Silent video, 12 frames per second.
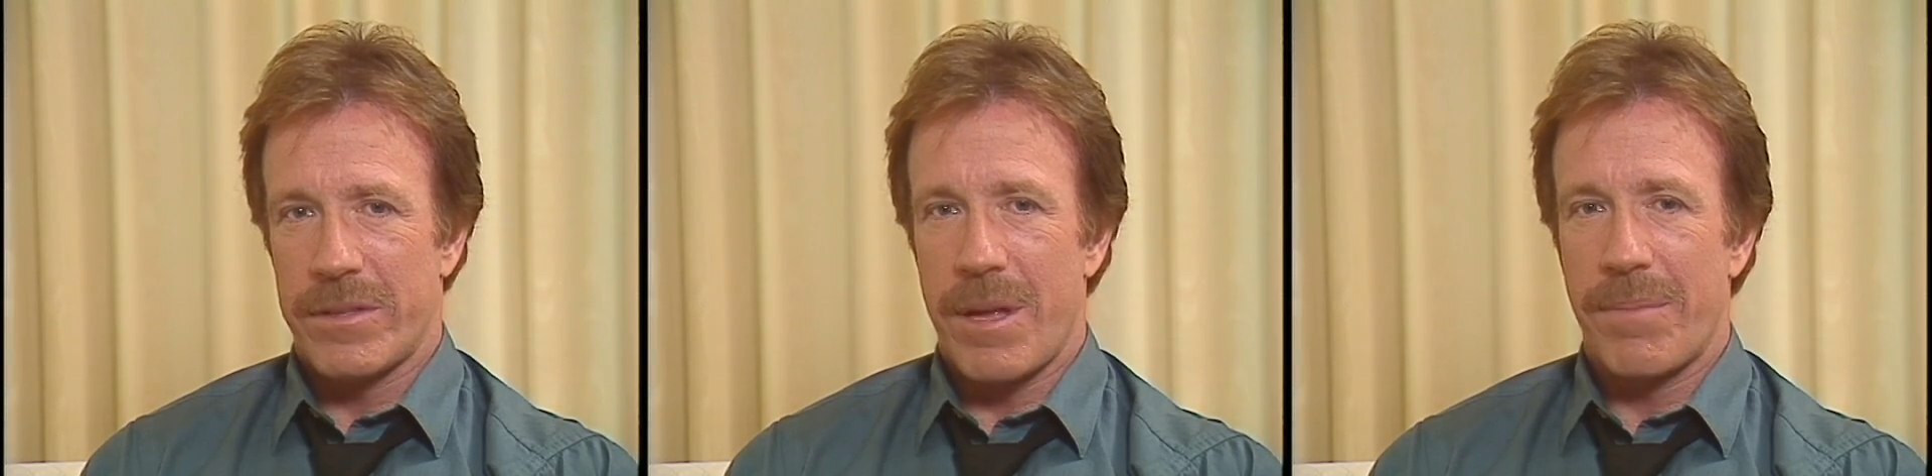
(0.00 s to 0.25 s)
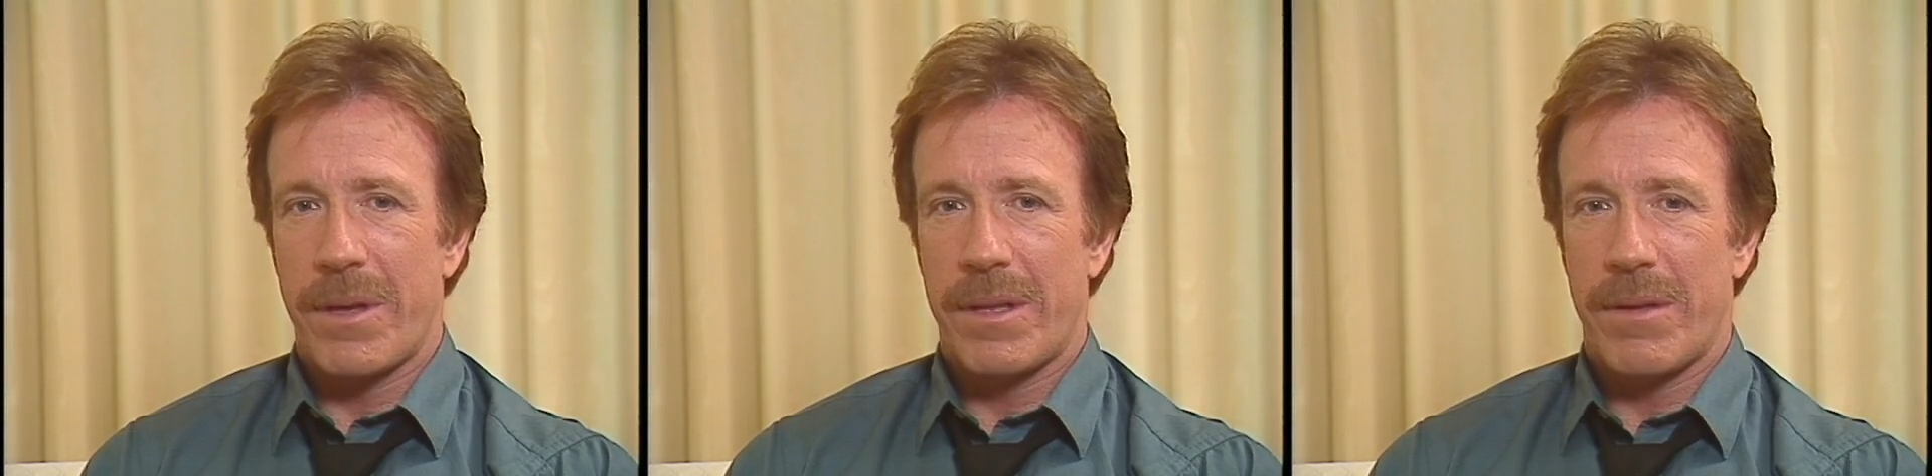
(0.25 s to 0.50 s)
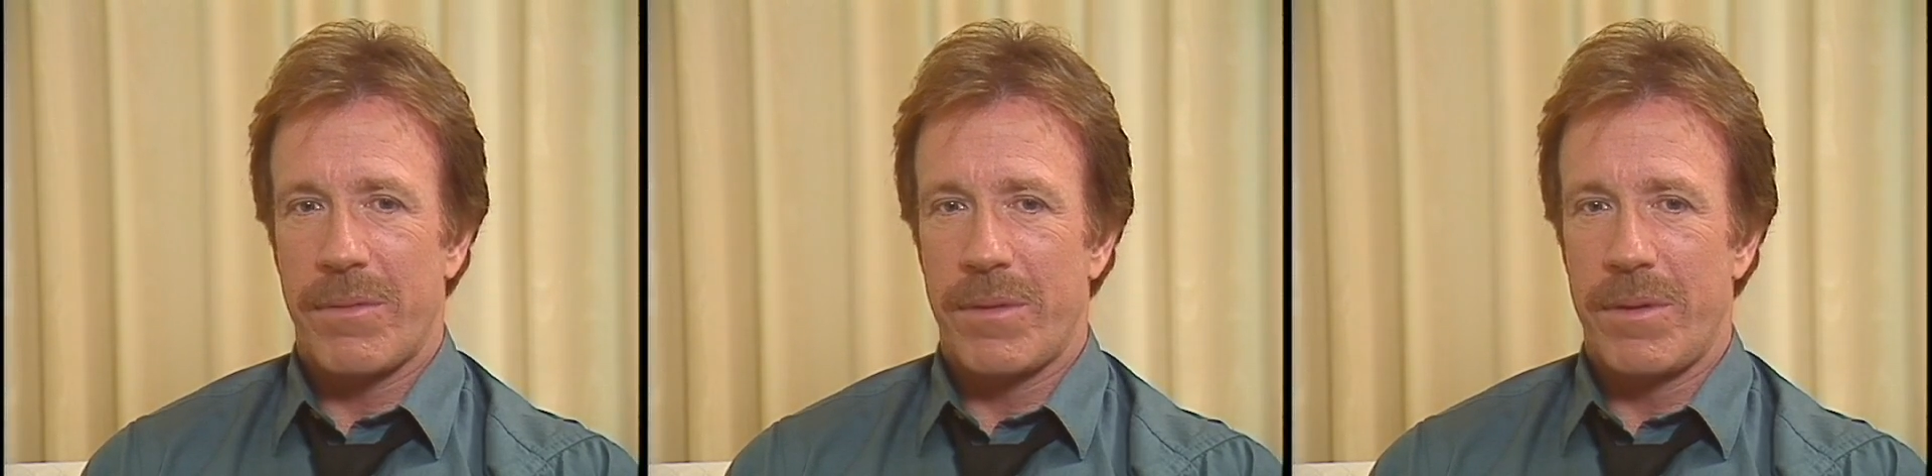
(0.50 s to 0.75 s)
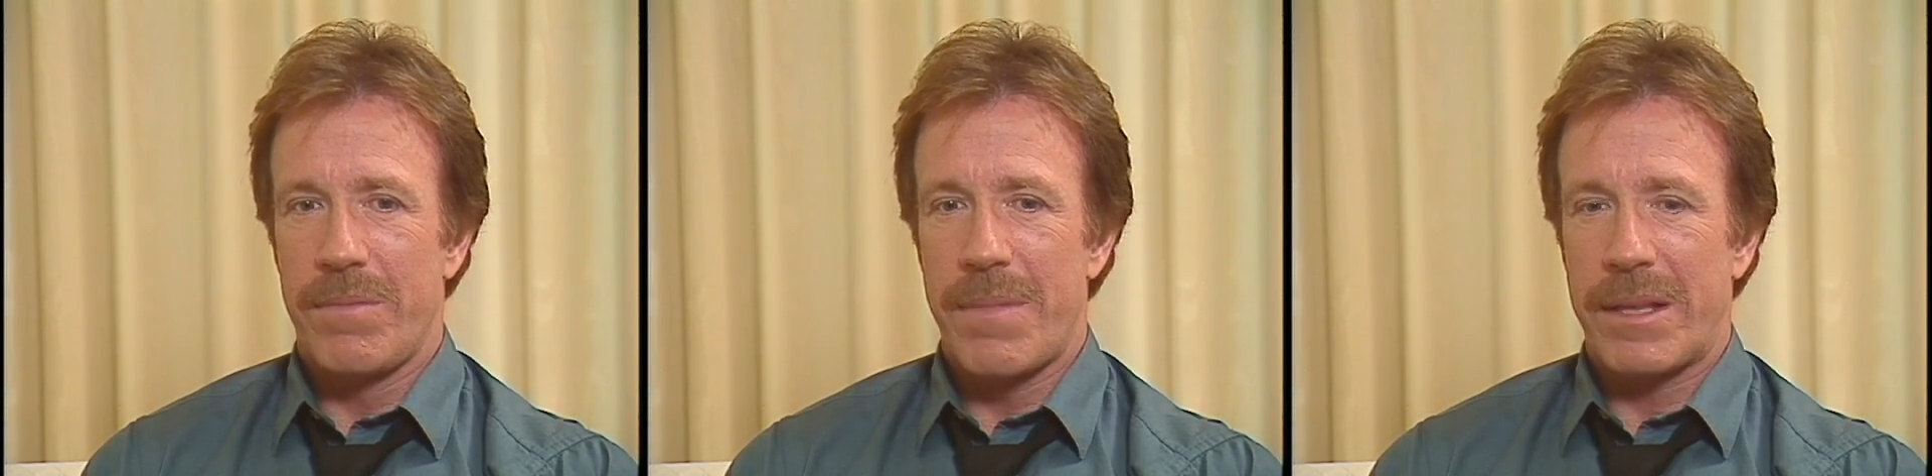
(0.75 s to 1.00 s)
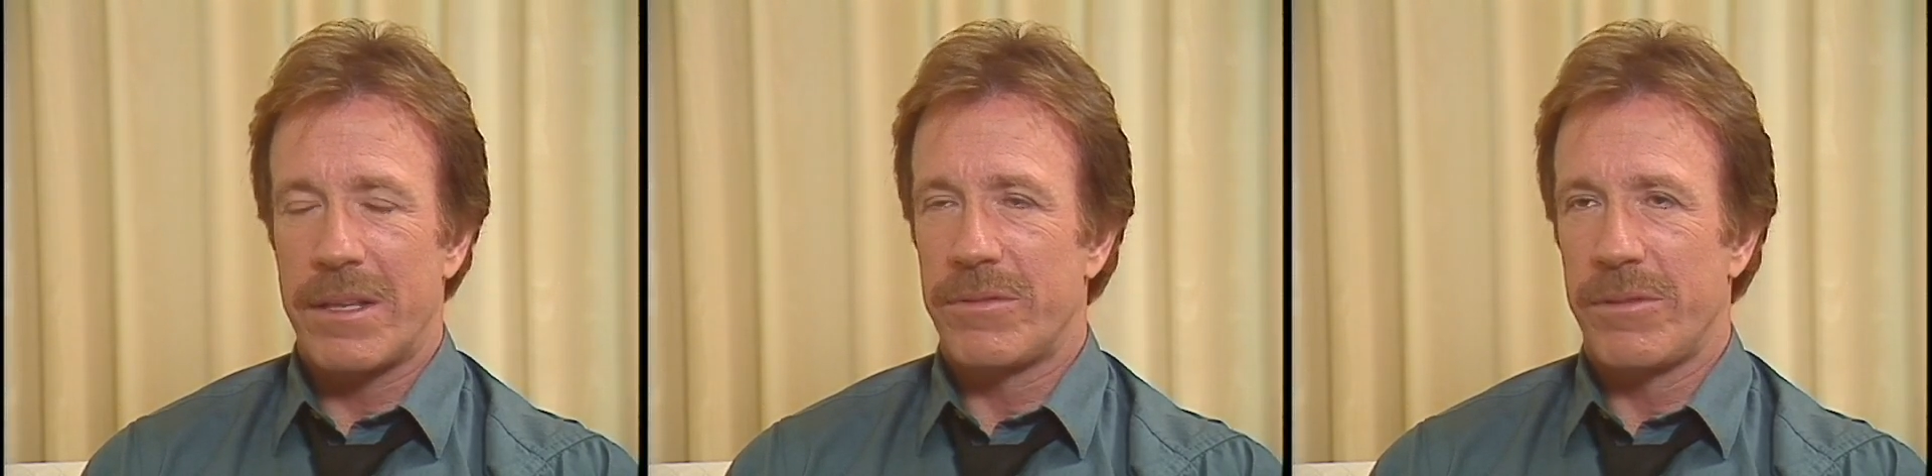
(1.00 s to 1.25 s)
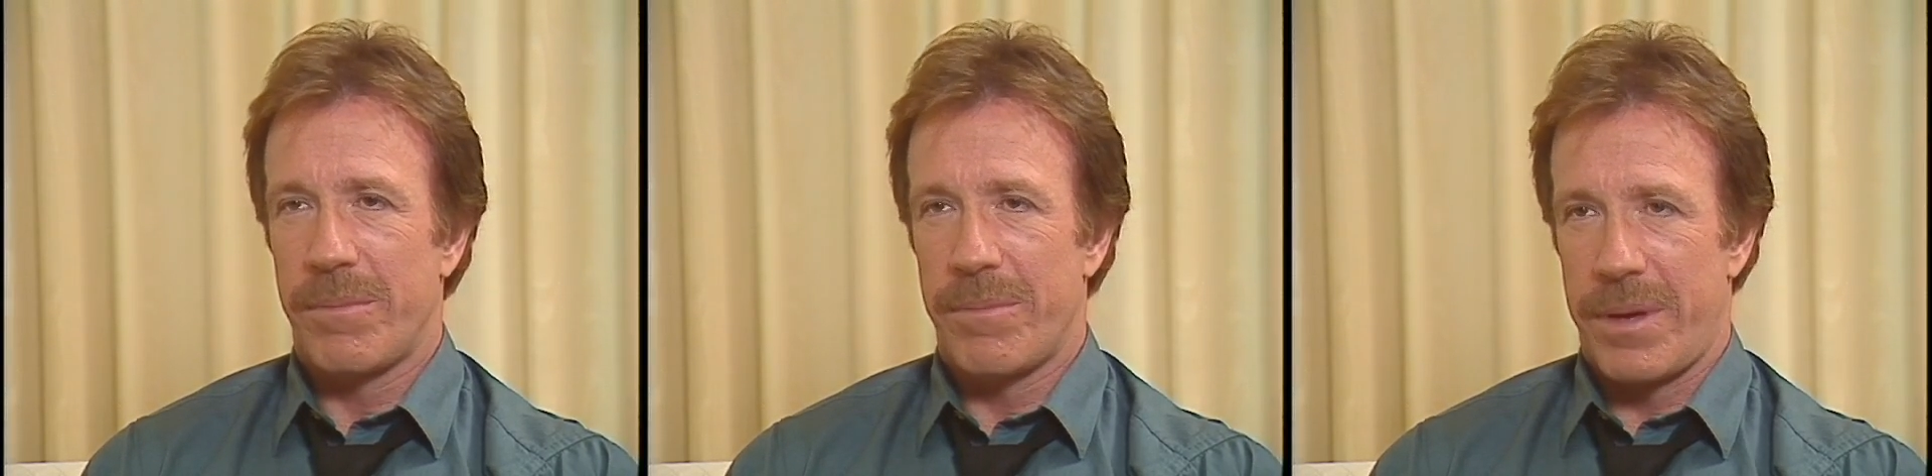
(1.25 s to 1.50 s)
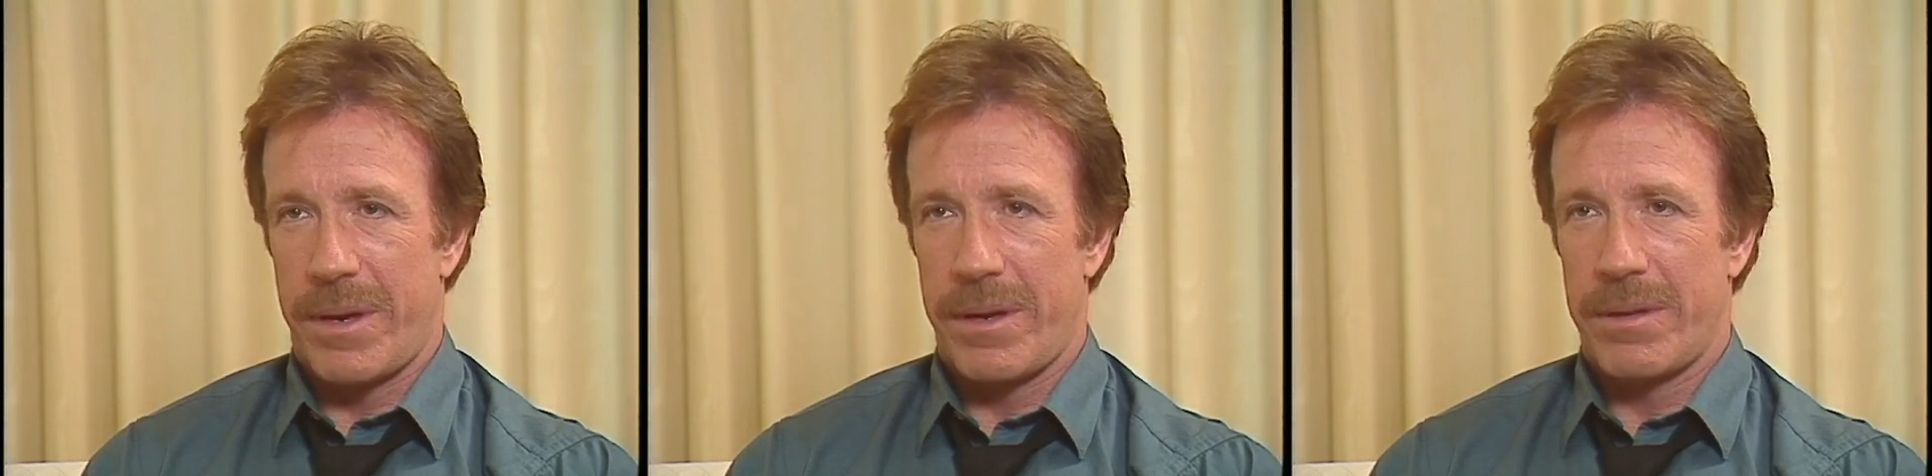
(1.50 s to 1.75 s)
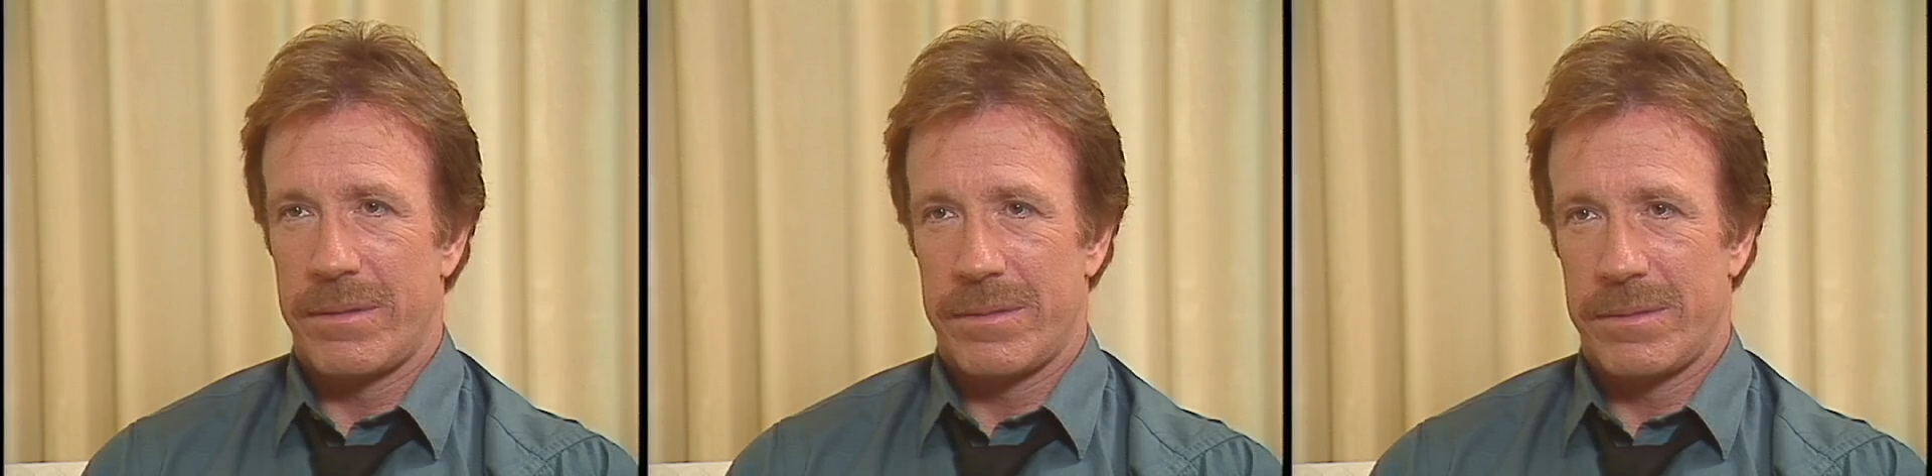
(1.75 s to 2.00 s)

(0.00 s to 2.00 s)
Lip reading: something that would make this film better,